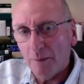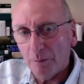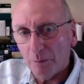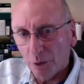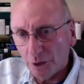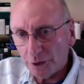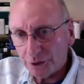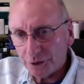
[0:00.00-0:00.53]

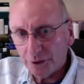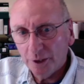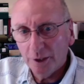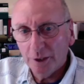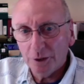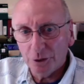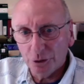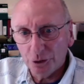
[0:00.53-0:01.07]
books,
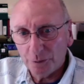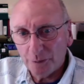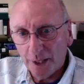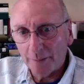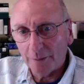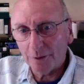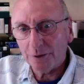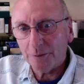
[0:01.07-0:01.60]

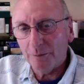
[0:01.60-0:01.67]
newspapers,